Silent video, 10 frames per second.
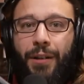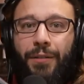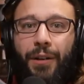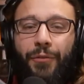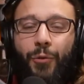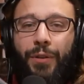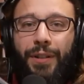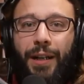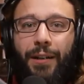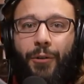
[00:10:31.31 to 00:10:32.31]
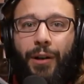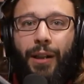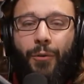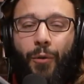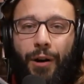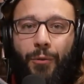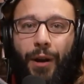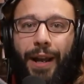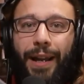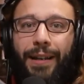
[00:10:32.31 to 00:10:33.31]
So everyone's kind of going like one
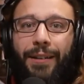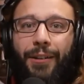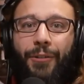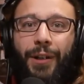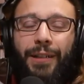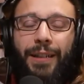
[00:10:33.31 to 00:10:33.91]
way and they're going